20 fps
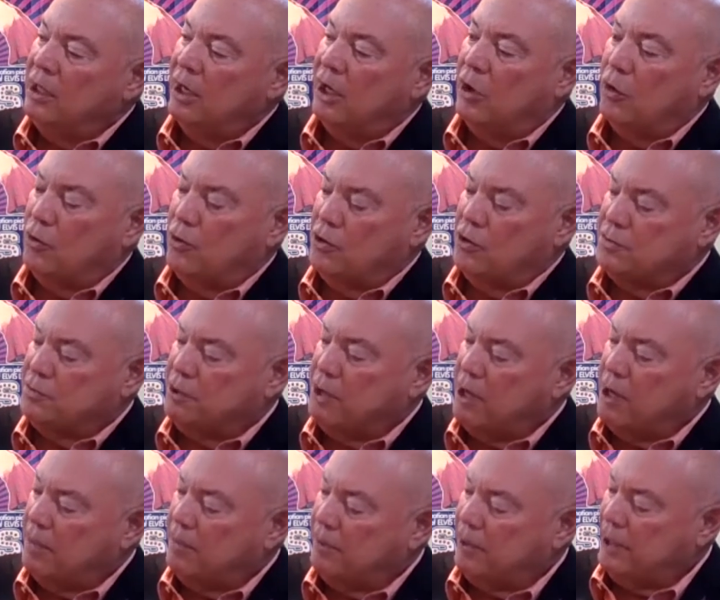a horse
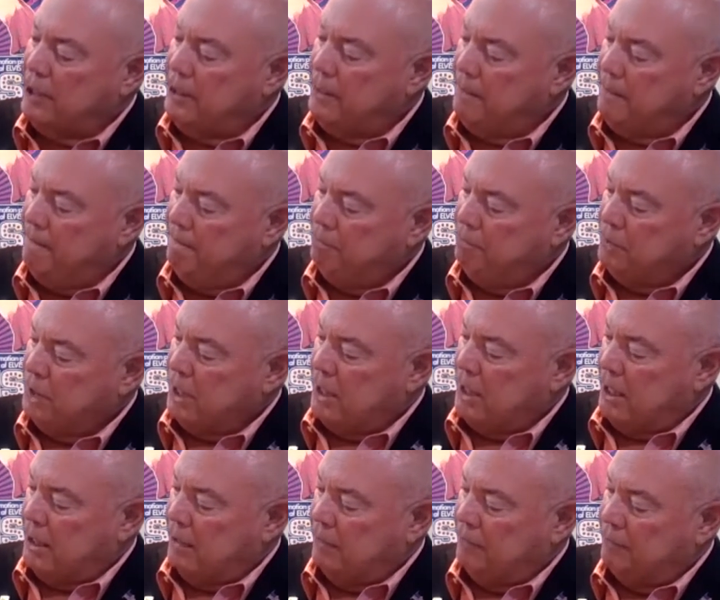property,
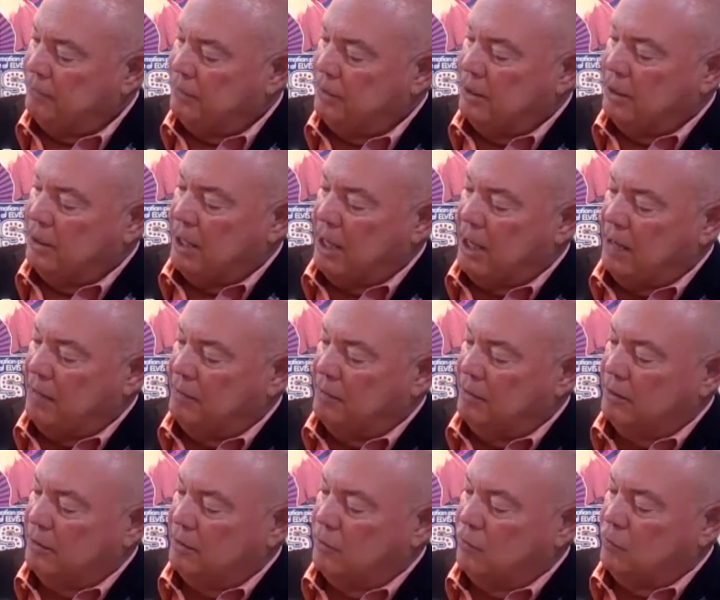um, a
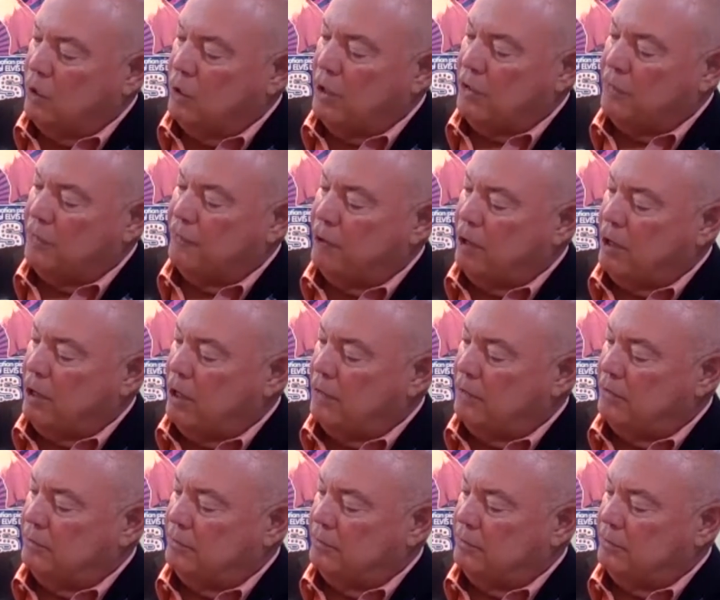waterfront,